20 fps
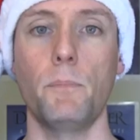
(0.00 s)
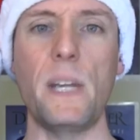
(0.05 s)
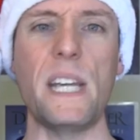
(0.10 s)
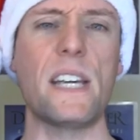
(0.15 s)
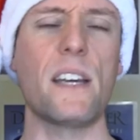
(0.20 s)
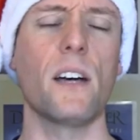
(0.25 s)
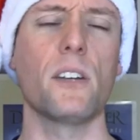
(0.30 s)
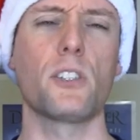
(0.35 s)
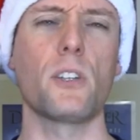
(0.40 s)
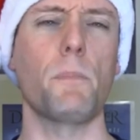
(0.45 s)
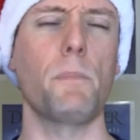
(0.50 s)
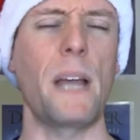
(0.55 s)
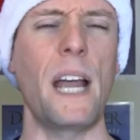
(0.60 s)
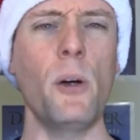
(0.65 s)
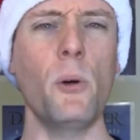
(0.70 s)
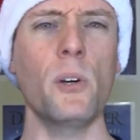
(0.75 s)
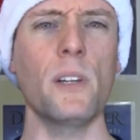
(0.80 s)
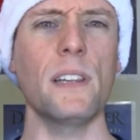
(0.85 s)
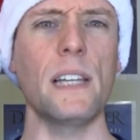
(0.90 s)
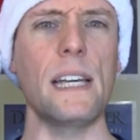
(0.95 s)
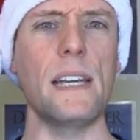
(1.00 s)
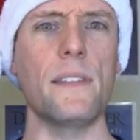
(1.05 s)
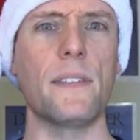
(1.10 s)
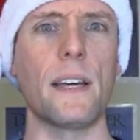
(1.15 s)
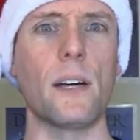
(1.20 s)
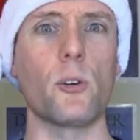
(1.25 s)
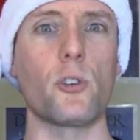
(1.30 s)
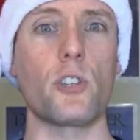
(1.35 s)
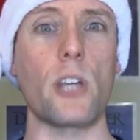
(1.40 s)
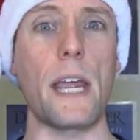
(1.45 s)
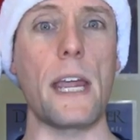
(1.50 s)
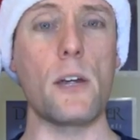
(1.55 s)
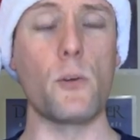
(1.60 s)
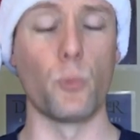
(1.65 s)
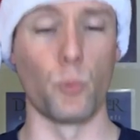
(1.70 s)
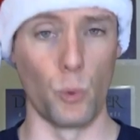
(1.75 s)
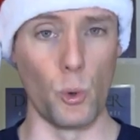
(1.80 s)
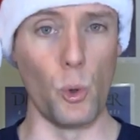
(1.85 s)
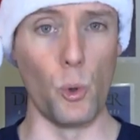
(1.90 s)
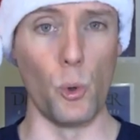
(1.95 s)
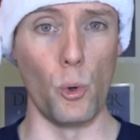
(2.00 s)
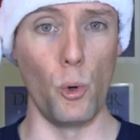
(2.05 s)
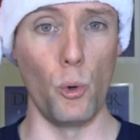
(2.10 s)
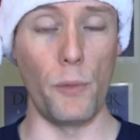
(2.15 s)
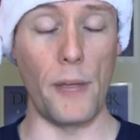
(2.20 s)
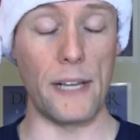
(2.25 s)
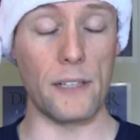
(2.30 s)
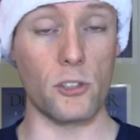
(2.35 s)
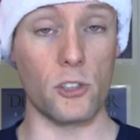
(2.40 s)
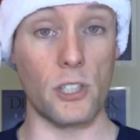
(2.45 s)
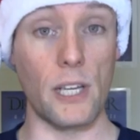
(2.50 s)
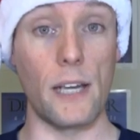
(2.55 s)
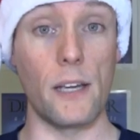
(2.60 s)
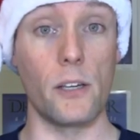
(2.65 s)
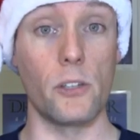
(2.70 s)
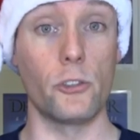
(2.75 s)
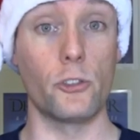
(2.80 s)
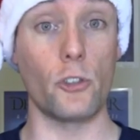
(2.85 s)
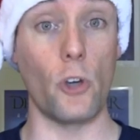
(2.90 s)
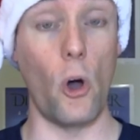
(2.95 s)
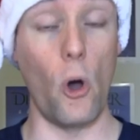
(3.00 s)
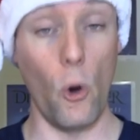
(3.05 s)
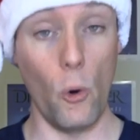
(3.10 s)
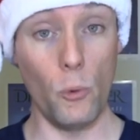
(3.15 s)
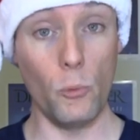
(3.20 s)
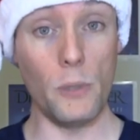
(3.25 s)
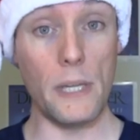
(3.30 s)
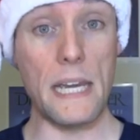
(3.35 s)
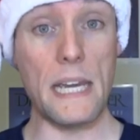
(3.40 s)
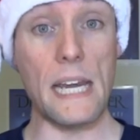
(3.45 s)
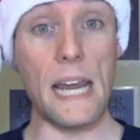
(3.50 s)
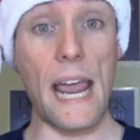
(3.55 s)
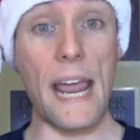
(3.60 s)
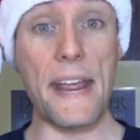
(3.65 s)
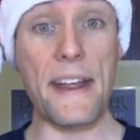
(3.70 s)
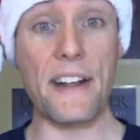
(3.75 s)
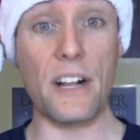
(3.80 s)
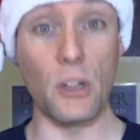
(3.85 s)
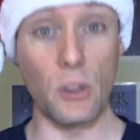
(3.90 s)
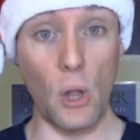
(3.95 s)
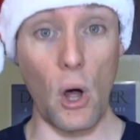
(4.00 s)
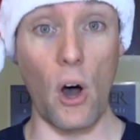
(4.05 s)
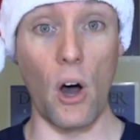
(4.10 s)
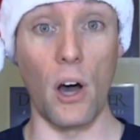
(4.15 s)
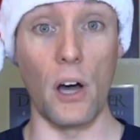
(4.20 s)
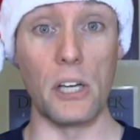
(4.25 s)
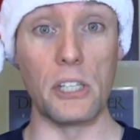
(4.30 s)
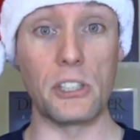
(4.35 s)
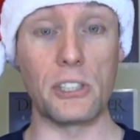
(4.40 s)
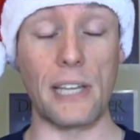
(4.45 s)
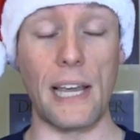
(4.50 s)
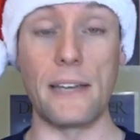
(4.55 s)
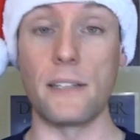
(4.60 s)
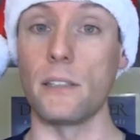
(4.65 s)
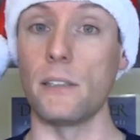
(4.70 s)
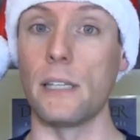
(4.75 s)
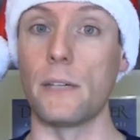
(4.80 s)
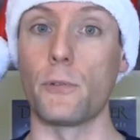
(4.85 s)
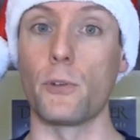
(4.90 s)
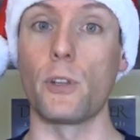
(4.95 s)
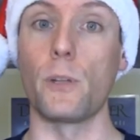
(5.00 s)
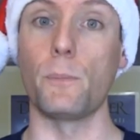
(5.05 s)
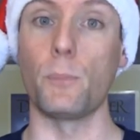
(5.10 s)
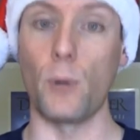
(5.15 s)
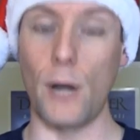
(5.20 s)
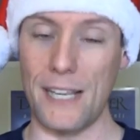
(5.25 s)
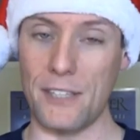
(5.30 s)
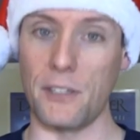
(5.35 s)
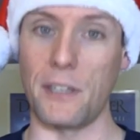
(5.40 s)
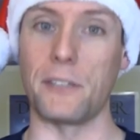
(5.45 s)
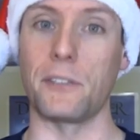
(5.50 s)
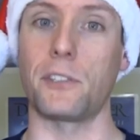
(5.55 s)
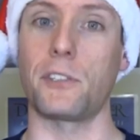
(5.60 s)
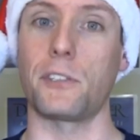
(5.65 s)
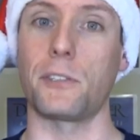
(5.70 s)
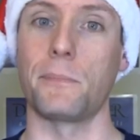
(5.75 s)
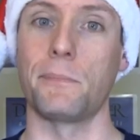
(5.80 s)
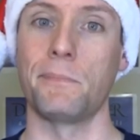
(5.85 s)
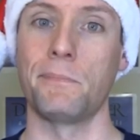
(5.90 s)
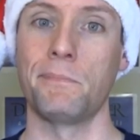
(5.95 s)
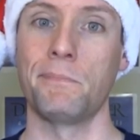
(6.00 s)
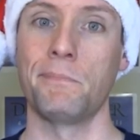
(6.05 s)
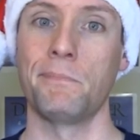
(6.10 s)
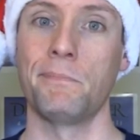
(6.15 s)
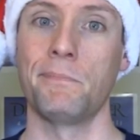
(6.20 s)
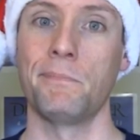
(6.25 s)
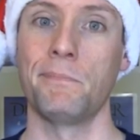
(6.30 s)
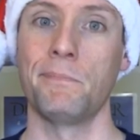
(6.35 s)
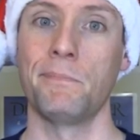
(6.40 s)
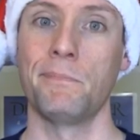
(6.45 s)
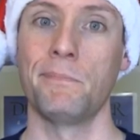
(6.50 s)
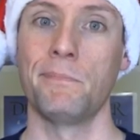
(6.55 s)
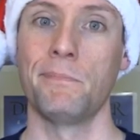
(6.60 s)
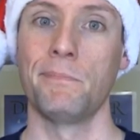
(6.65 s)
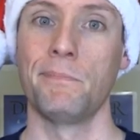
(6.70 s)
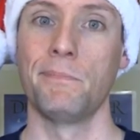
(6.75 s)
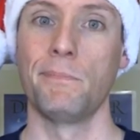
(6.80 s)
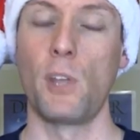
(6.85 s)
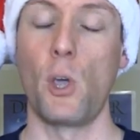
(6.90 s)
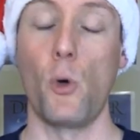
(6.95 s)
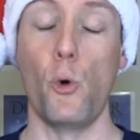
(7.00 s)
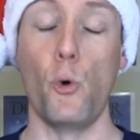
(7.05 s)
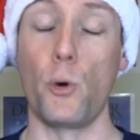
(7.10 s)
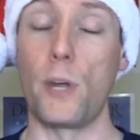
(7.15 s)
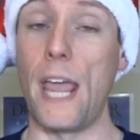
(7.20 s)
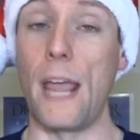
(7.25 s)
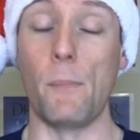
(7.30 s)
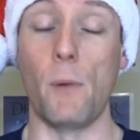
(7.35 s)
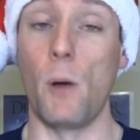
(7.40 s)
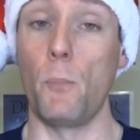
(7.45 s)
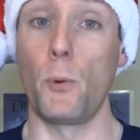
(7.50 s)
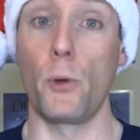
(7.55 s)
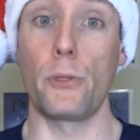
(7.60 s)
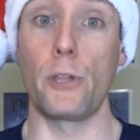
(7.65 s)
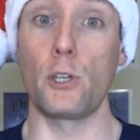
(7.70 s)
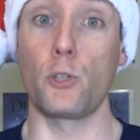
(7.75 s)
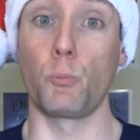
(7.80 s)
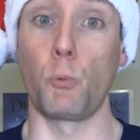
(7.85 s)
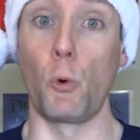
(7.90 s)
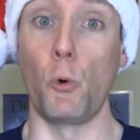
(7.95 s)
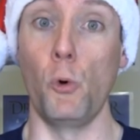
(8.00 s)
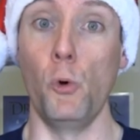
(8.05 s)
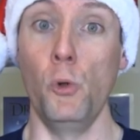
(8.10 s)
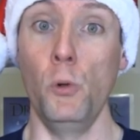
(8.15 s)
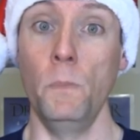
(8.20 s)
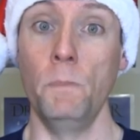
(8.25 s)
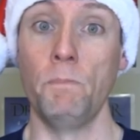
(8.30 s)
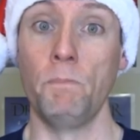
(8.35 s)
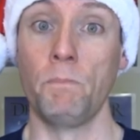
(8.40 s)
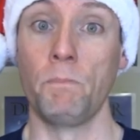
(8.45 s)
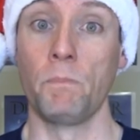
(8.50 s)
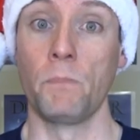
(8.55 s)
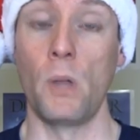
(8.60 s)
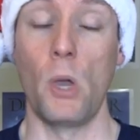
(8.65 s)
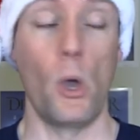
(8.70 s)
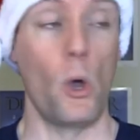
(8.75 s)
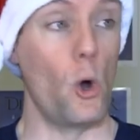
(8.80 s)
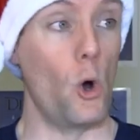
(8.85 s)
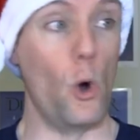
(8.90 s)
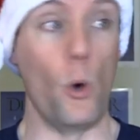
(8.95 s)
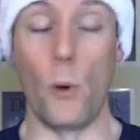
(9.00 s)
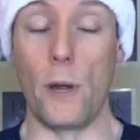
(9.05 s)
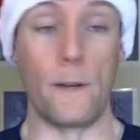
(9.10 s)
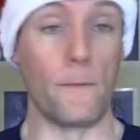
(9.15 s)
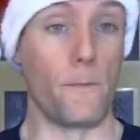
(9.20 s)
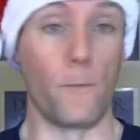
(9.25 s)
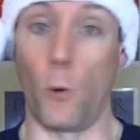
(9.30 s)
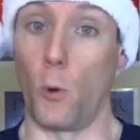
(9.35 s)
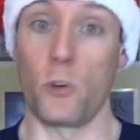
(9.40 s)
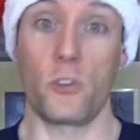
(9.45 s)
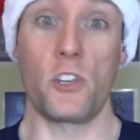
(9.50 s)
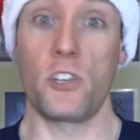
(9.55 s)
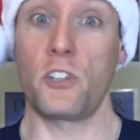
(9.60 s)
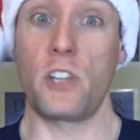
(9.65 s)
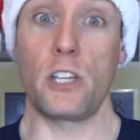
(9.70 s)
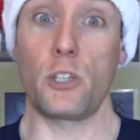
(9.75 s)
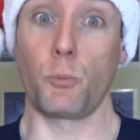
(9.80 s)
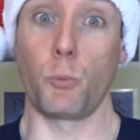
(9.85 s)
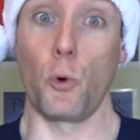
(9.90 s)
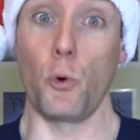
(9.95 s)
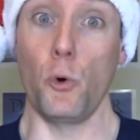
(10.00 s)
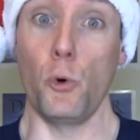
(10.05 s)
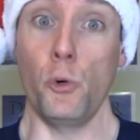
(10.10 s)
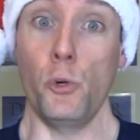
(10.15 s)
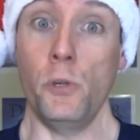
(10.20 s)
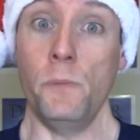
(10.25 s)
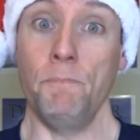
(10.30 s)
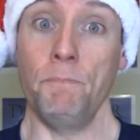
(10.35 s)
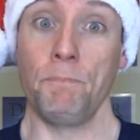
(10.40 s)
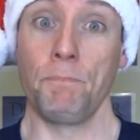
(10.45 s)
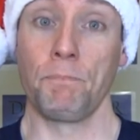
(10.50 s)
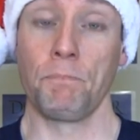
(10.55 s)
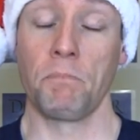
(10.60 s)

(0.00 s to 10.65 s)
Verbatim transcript: Because apparently there's a rule that says only a Claus can deliver the presents. Who came up with this rule? Who enforces this rule?